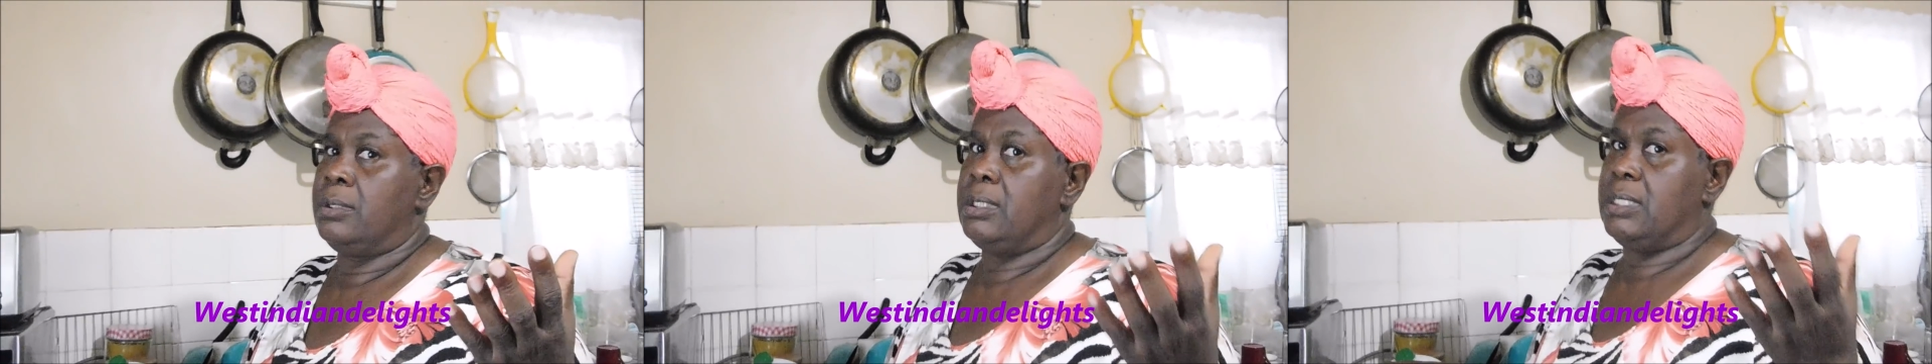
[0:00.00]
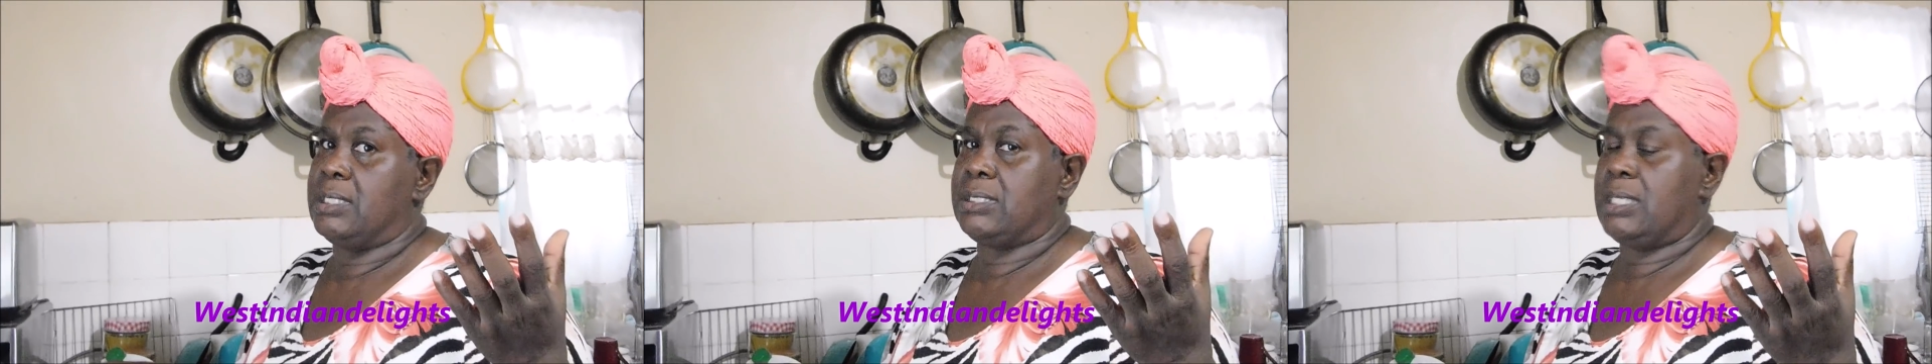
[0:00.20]

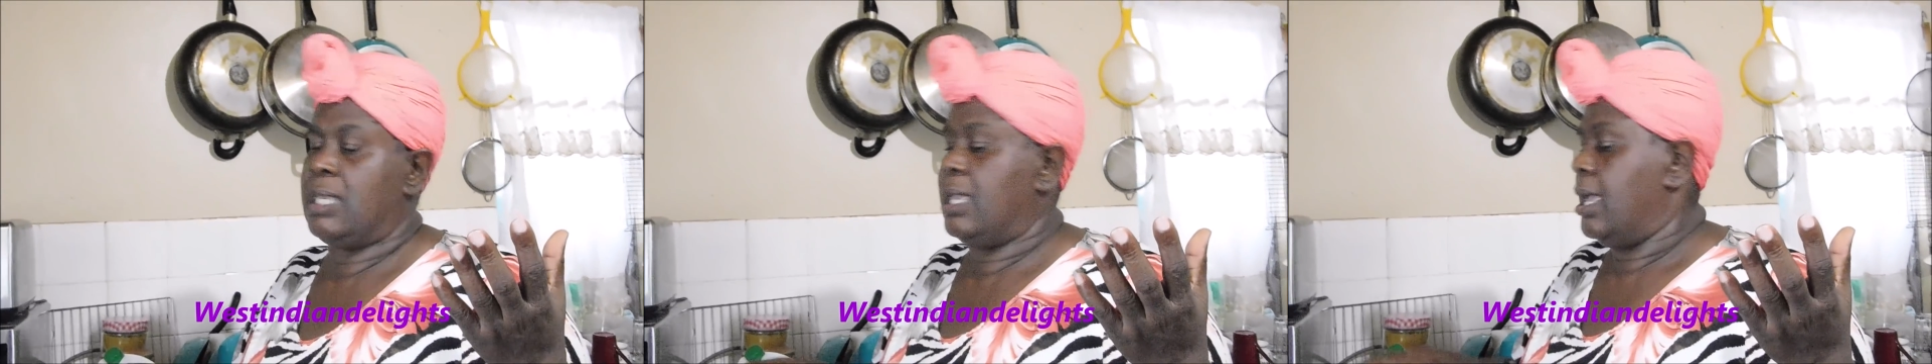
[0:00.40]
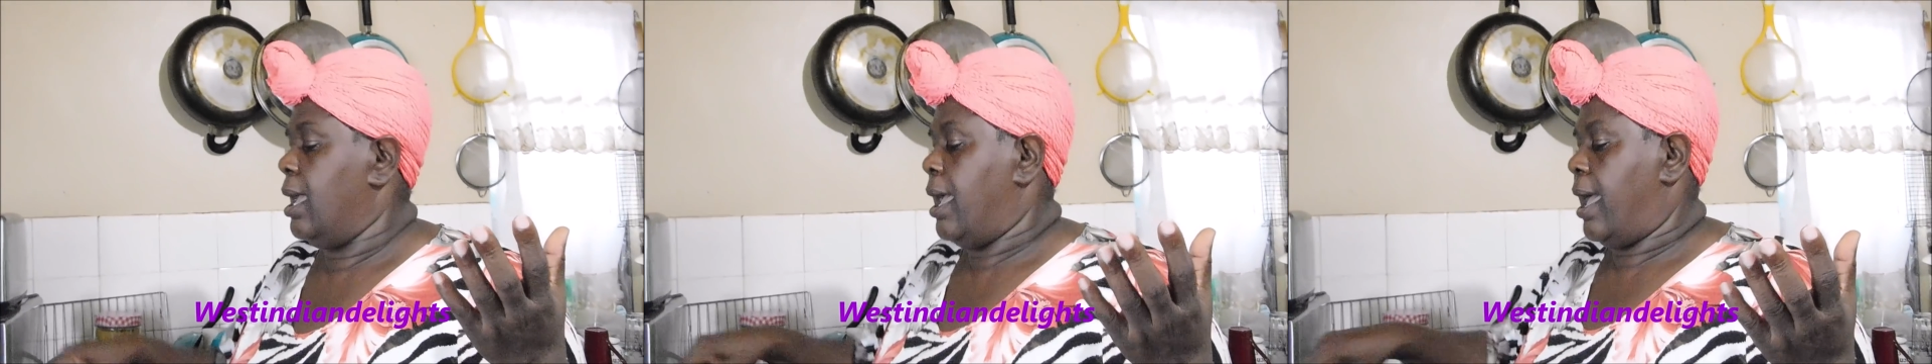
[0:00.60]
You
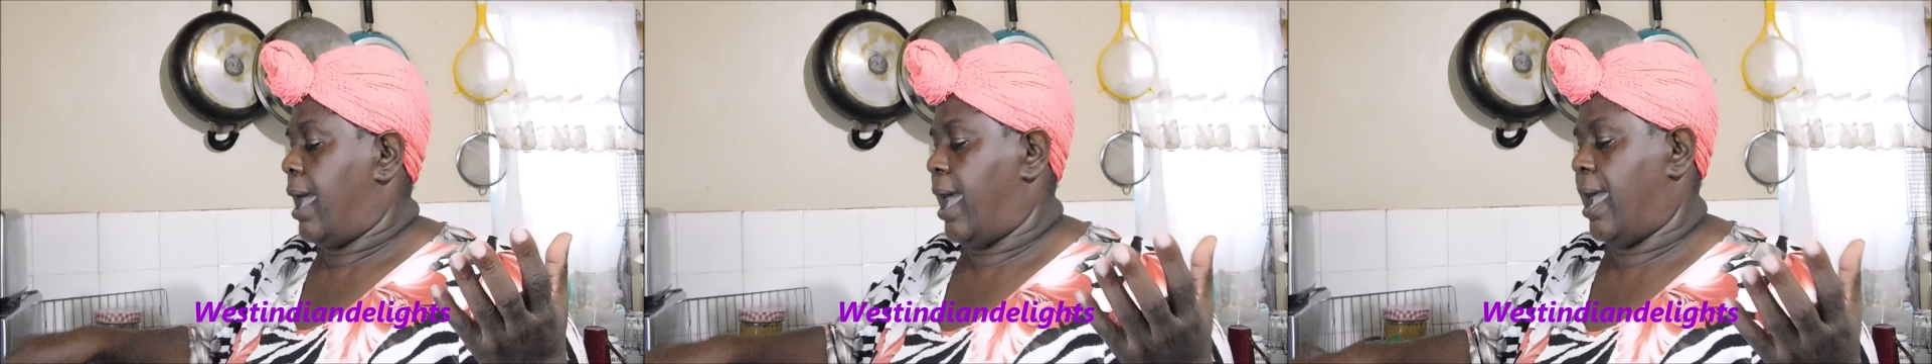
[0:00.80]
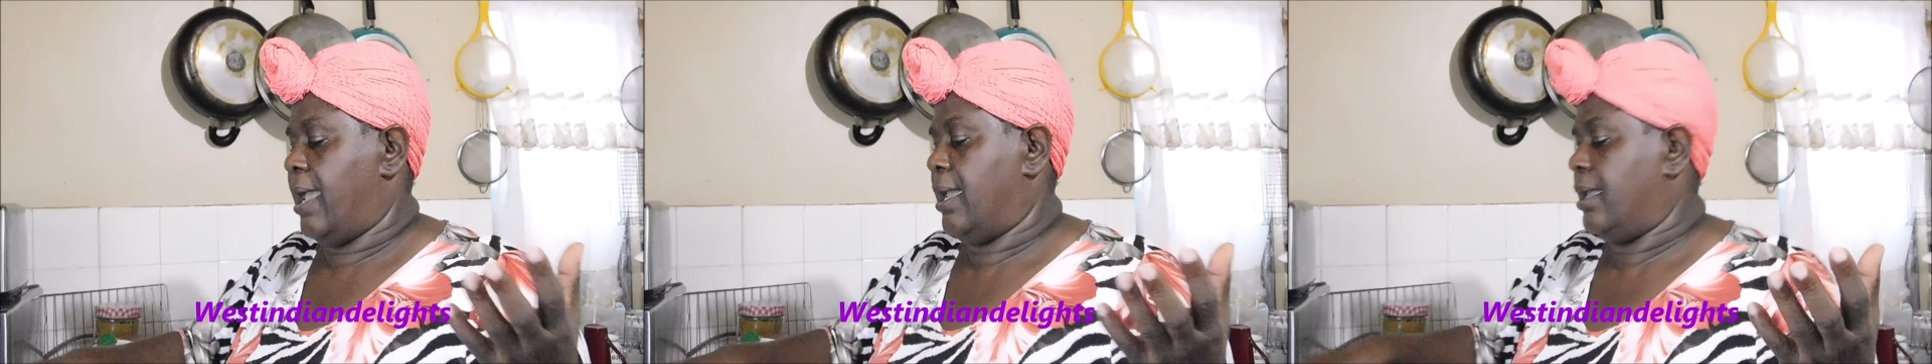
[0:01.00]
see?
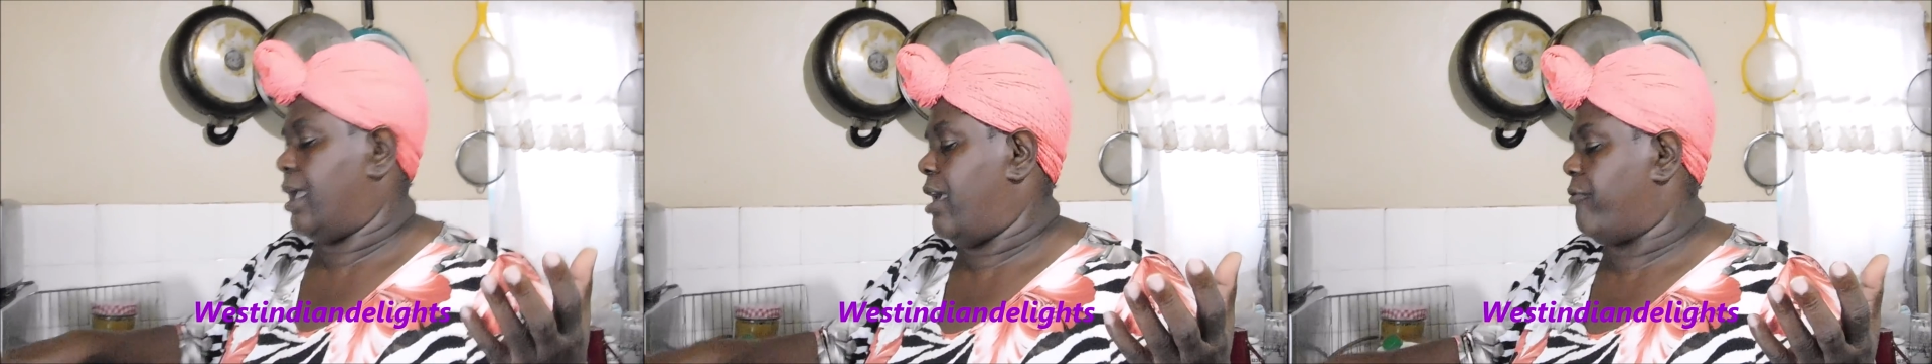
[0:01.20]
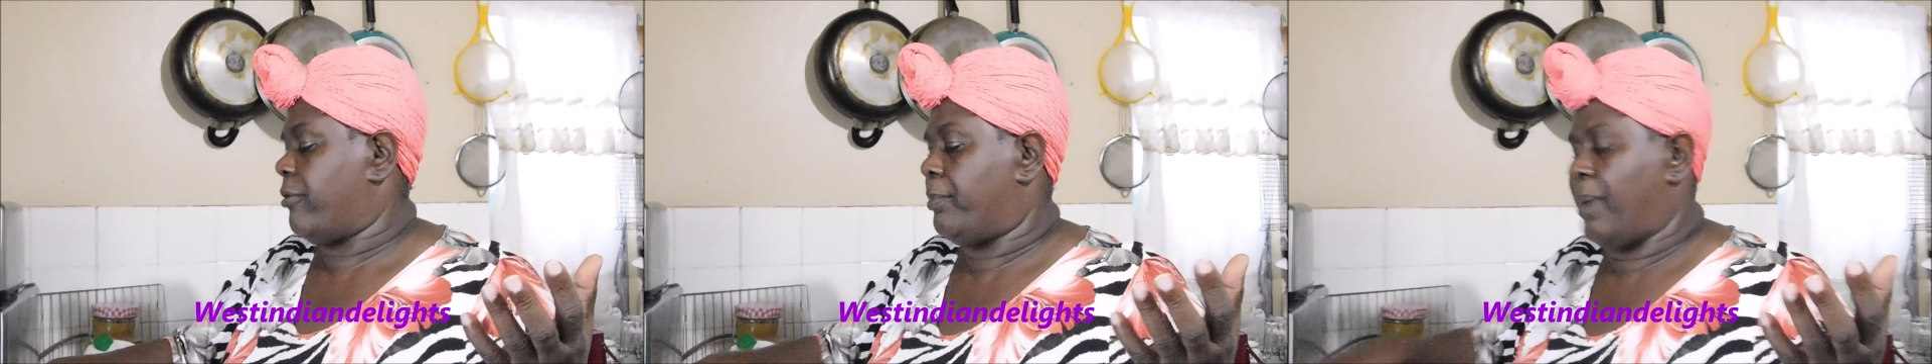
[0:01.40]
I
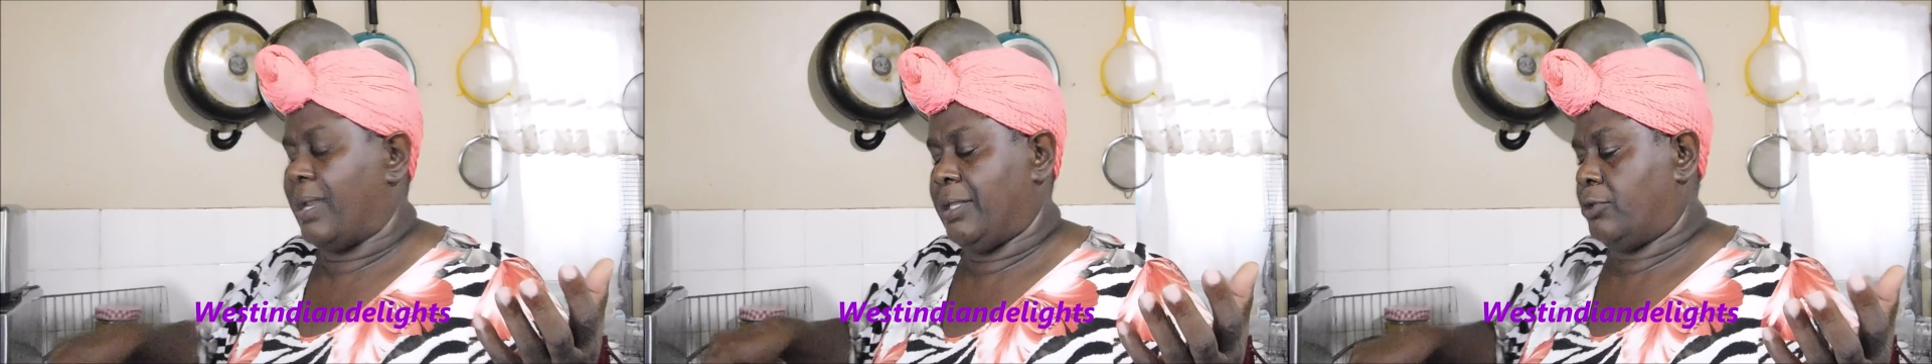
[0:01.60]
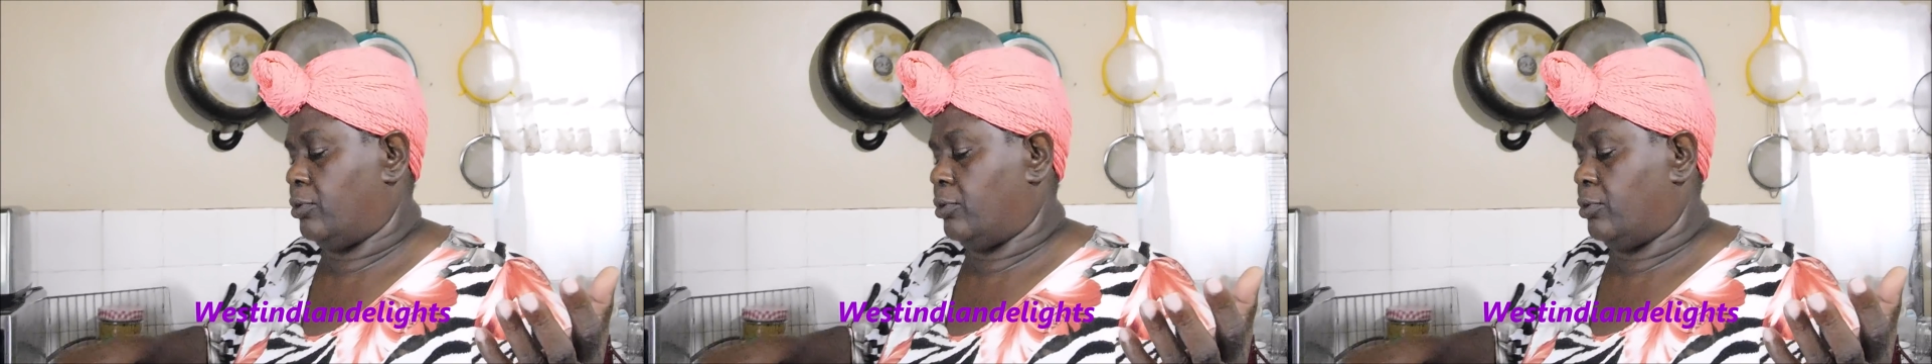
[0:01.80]
everybody